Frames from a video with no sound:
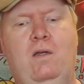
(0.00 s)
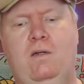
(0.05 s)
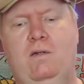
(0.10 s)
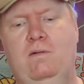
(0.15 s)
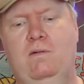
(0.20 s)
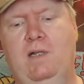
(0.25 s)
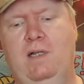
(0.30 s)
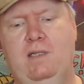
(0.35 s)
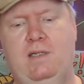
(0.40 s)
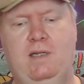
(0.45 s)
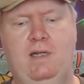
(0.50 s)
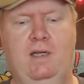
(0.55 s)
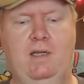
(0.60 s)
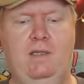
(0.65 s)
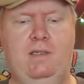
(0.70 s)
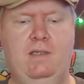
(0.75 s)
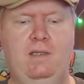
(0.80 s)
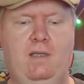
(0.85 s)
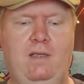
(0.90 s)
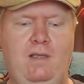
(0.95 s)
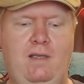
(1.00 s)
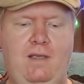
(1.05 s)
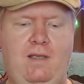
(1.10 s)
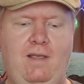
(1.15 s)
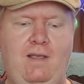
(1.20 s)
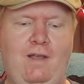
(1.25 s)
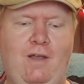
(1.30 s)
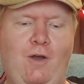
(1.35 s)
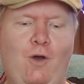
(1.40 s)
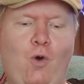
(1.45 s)
Oh, that's nice.
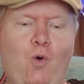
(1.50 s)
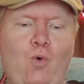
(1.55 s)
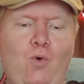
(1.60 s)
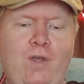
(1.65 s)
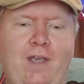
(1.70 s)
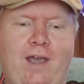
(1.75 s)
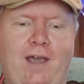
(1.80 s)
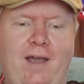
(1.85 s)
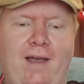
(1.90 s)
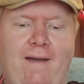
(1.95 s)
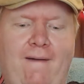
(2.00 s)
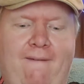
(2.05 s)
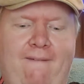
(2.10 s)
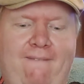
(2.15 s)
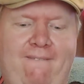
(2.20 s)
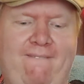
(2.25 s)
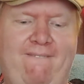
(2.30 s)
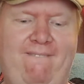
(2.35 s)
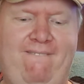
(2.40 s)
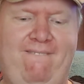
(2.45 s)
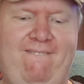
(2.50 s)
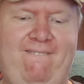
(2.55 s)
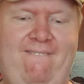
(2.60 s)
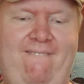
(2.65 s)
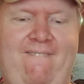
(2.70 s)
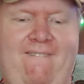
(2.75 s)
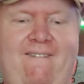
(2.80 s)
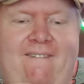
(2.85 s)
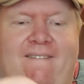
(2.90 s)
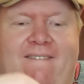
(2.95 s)
Oh, yeah.
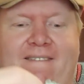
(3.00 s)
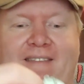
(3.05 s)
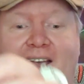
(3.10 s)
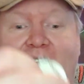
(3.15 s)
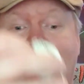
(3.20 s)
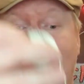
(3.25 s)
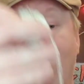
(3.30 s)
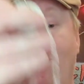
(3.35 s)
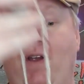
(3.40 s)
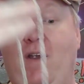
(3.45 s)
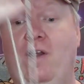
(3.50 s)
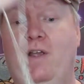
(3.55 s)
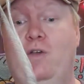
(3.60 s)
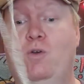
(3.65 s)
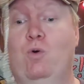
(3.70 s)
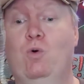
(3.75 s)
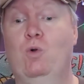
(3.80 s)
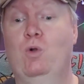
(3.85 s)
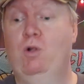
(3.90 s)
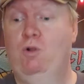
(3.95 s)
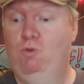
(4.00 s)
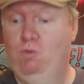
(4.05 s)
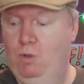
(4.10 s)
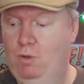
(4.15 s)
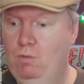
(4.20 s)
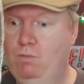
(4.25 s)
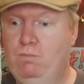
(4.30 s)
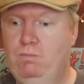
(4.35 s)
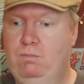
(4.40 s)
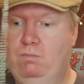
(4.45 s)
That's very cool.
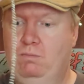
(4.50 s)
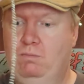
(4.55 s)
Oh,